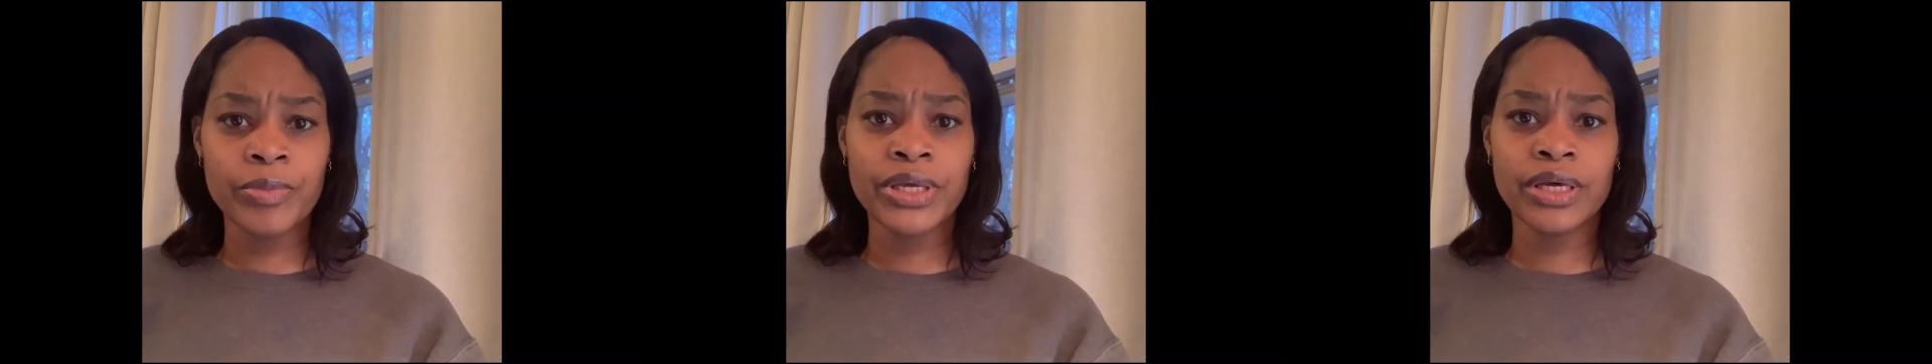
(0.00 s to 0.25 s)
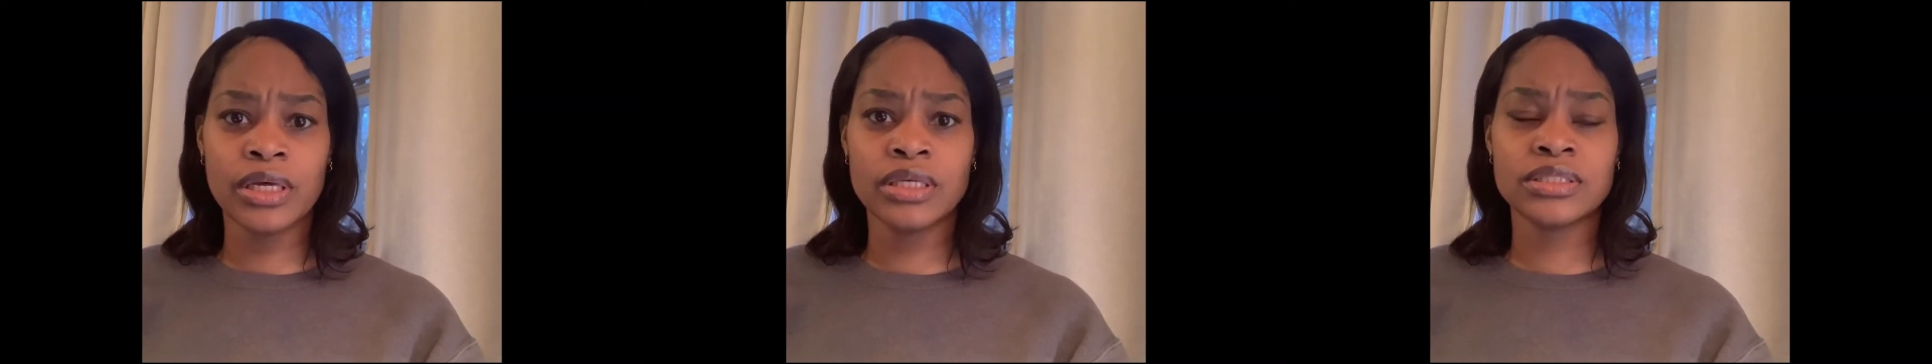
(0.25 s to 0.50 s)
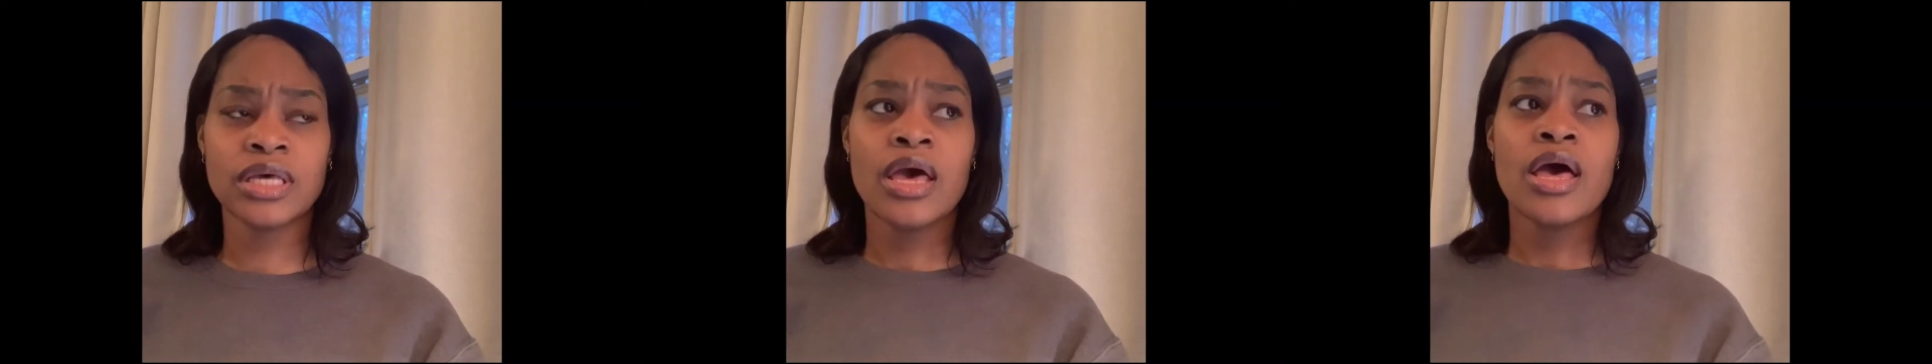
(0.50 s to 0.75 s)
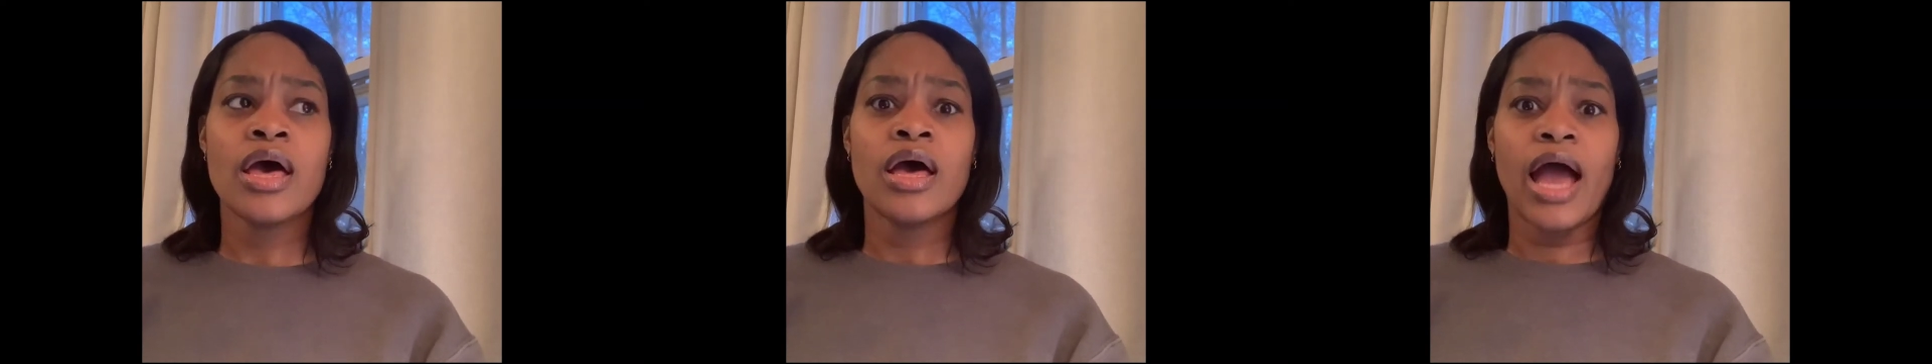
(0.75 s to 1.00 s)
because
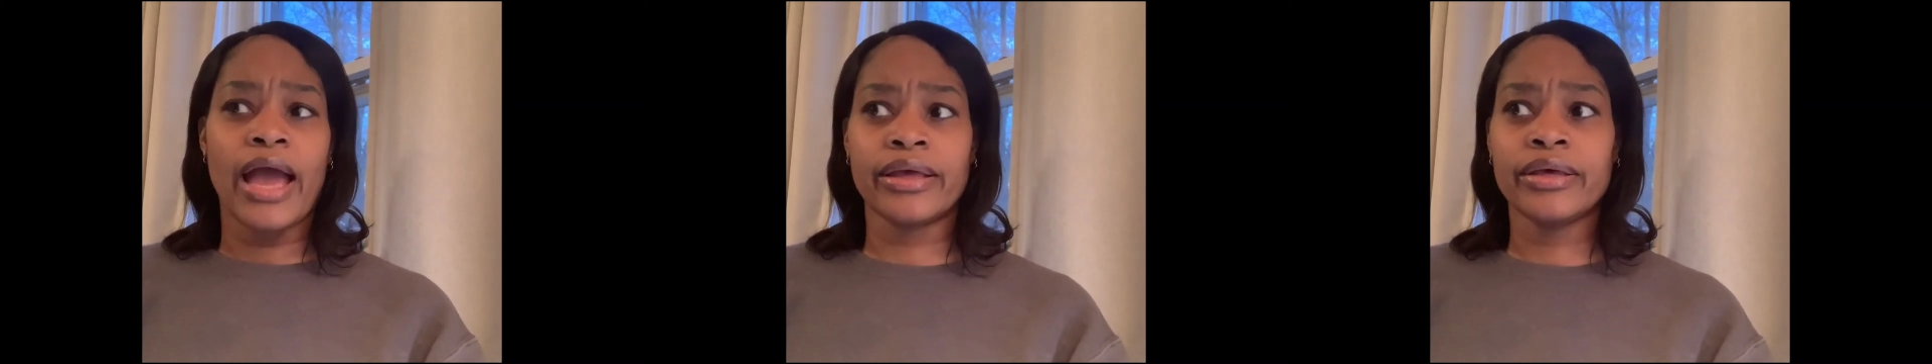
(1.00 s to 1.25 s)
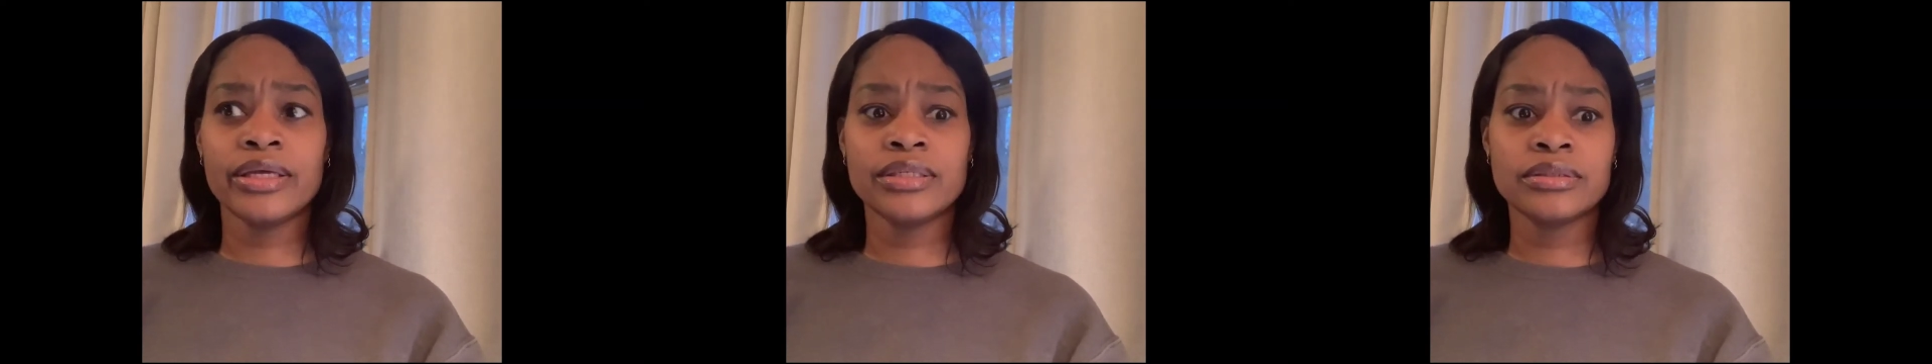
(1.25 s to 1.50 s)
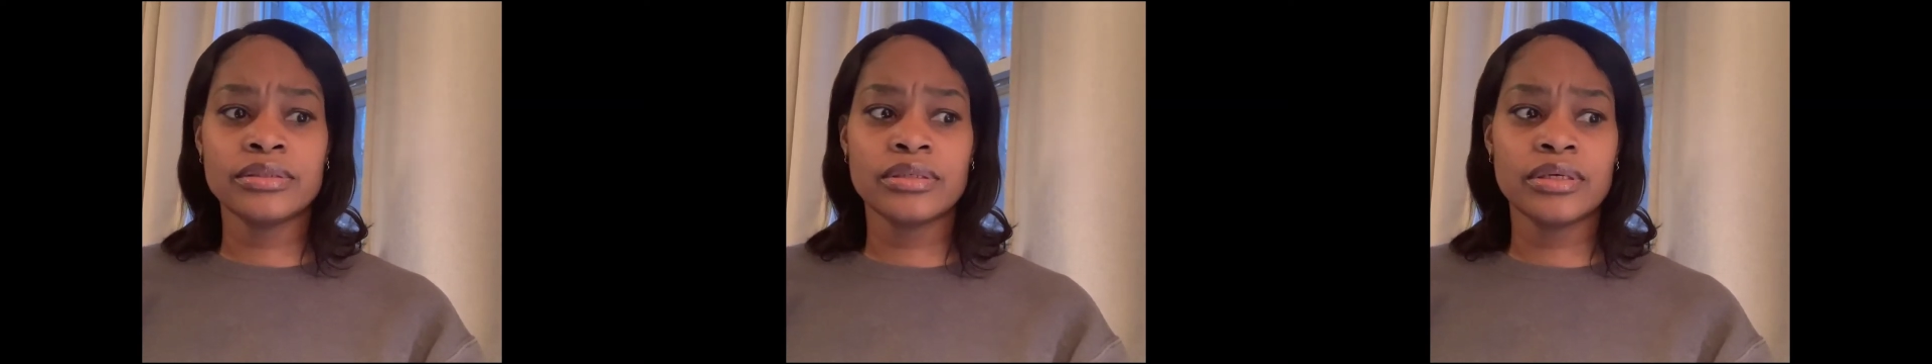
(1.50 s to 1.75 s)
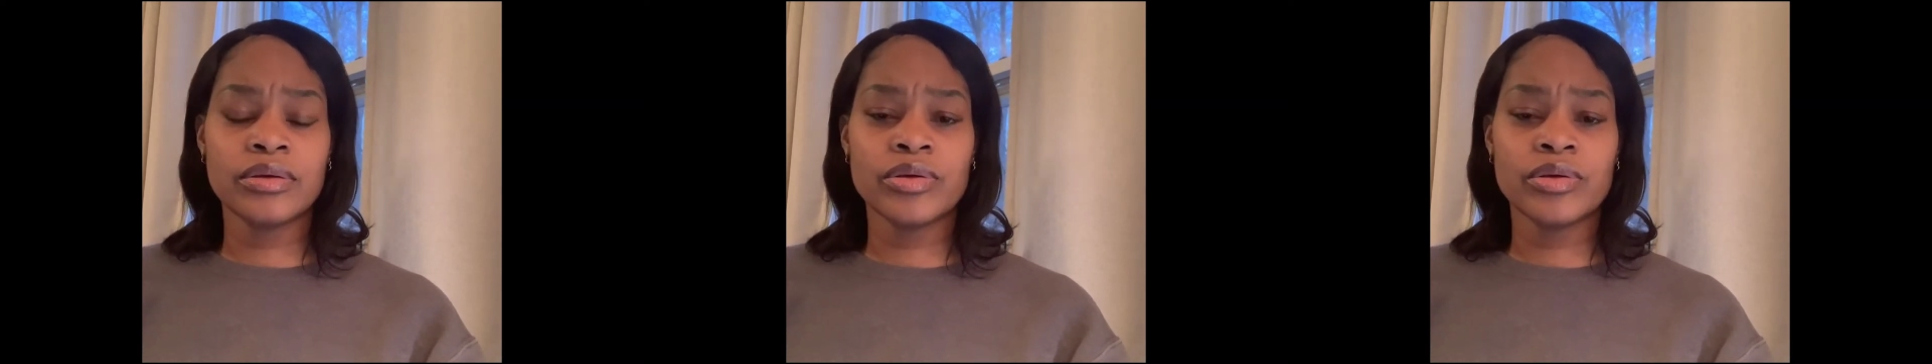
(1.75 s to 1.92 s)
I couldn't